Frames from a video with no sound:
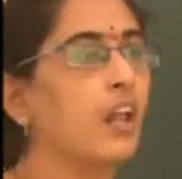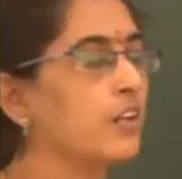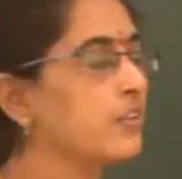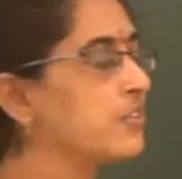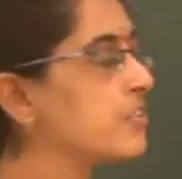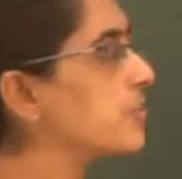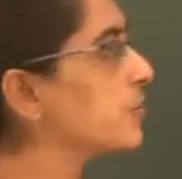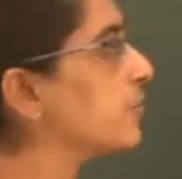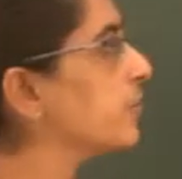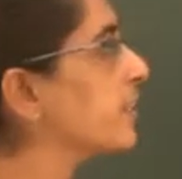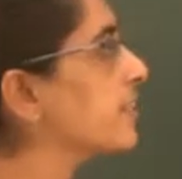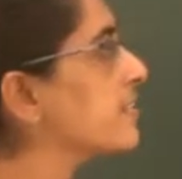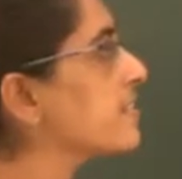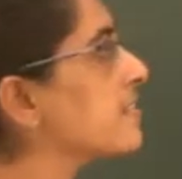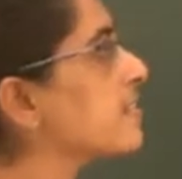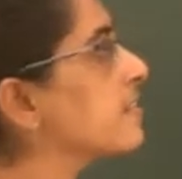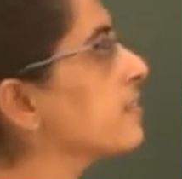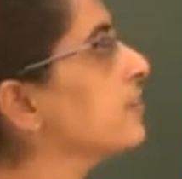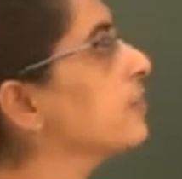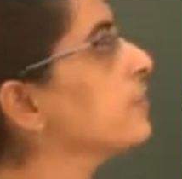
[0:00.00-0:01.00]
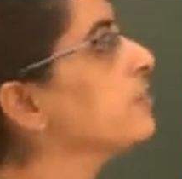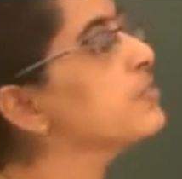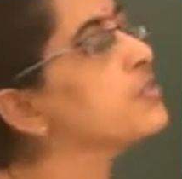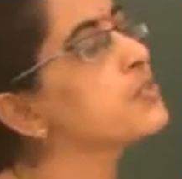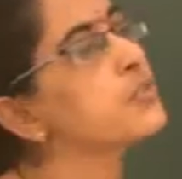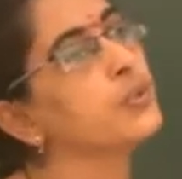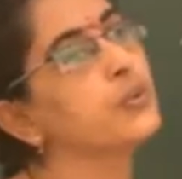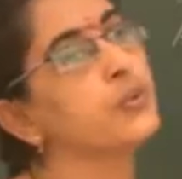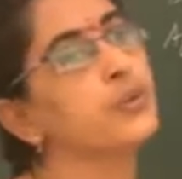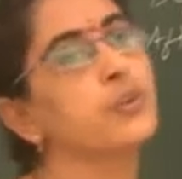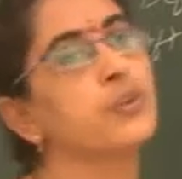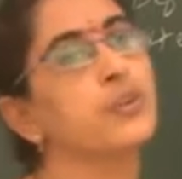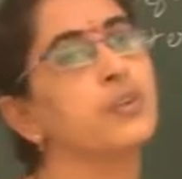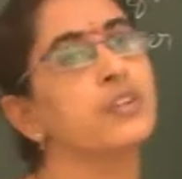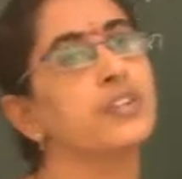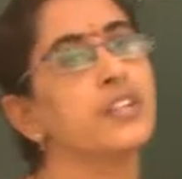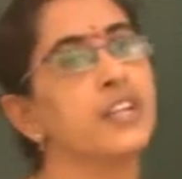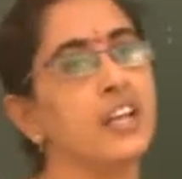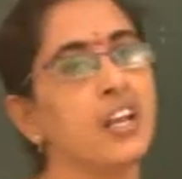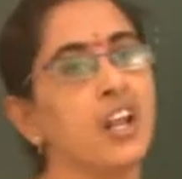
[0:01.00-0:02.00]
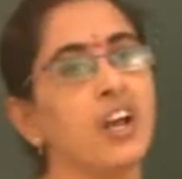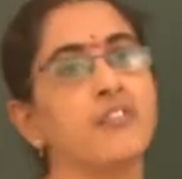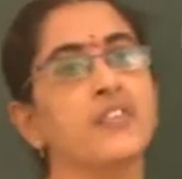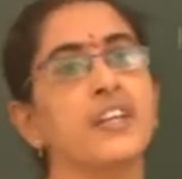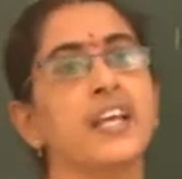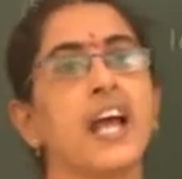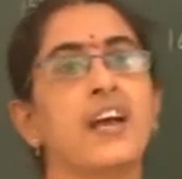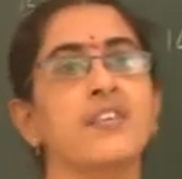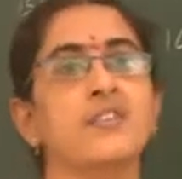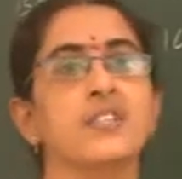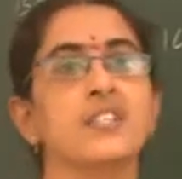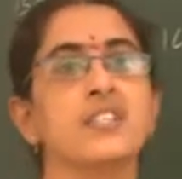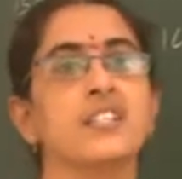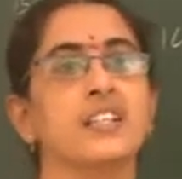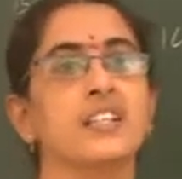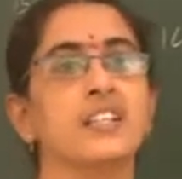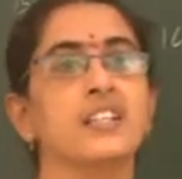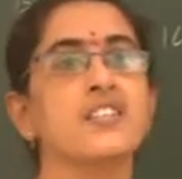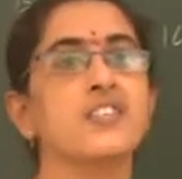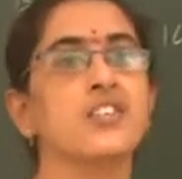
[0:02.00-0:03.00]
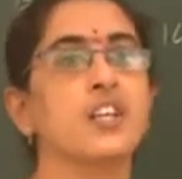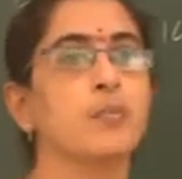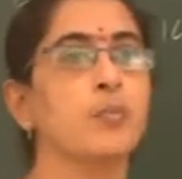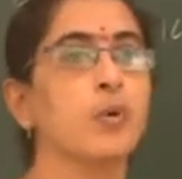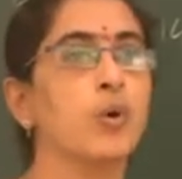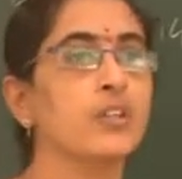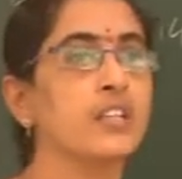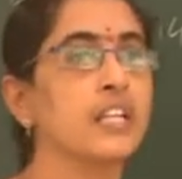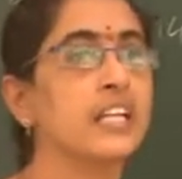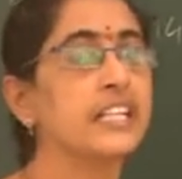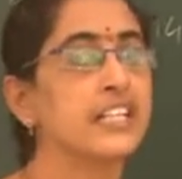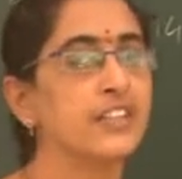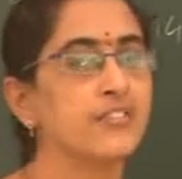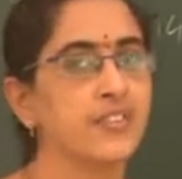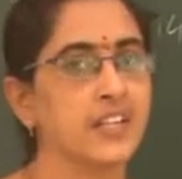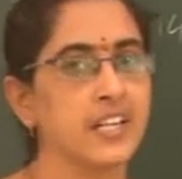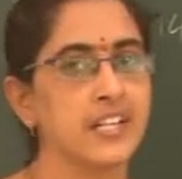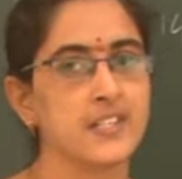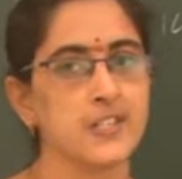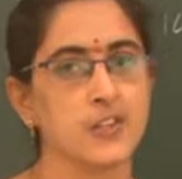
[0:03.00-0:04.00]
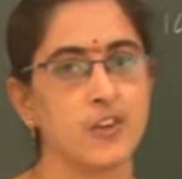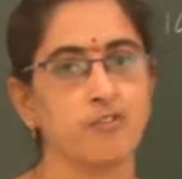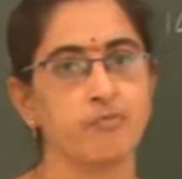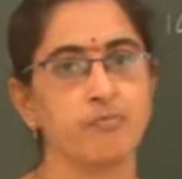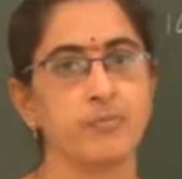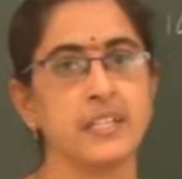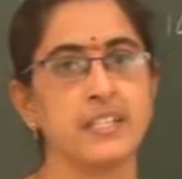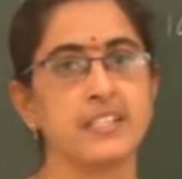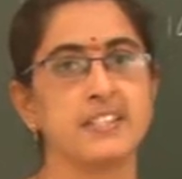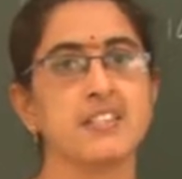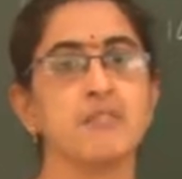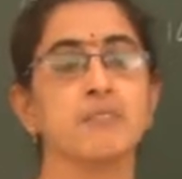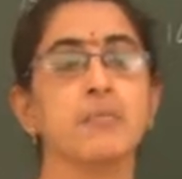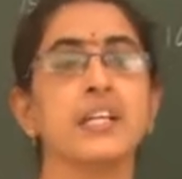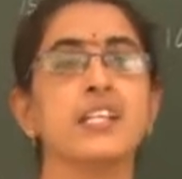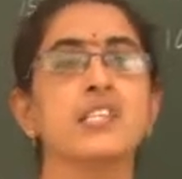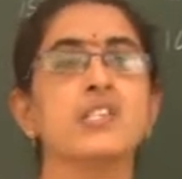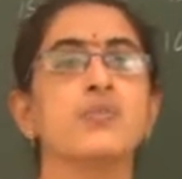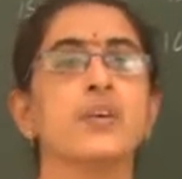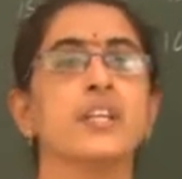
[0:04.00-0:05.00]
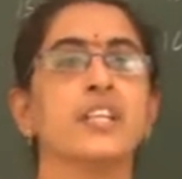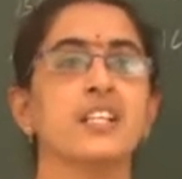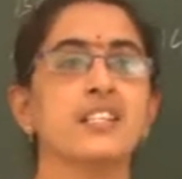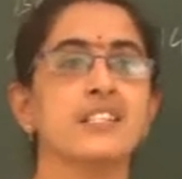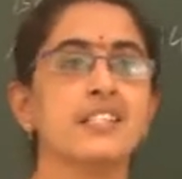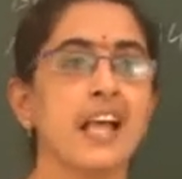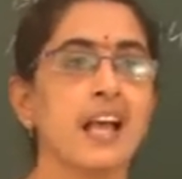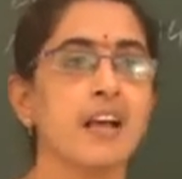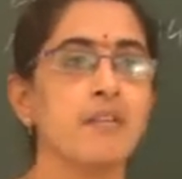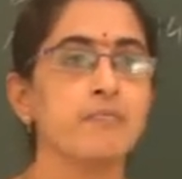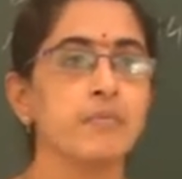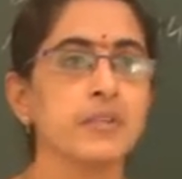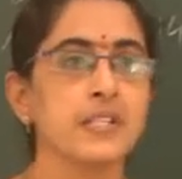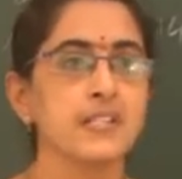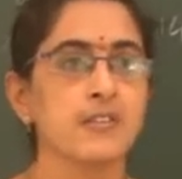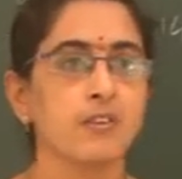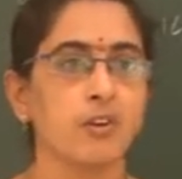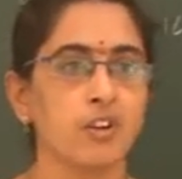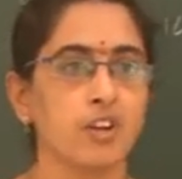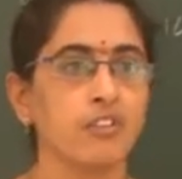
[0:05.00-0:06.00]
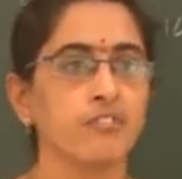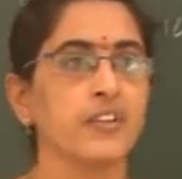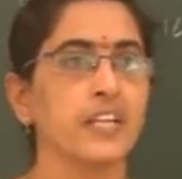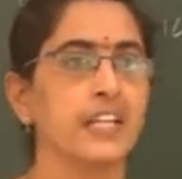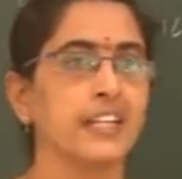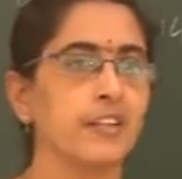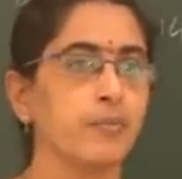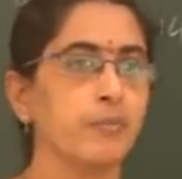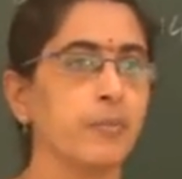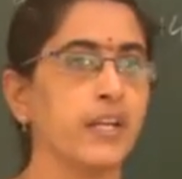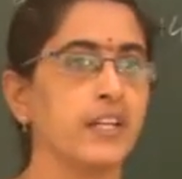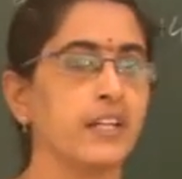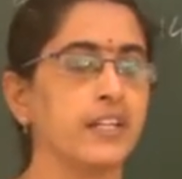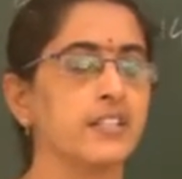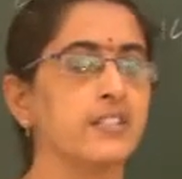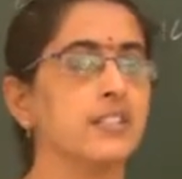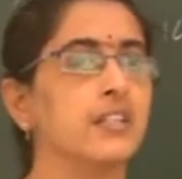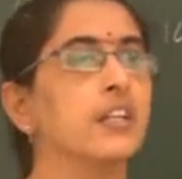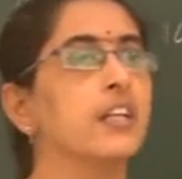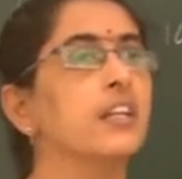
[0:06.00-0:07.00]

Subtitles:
Dear students, so till now we have discussed about the difference of means. Means when the samples are of independent.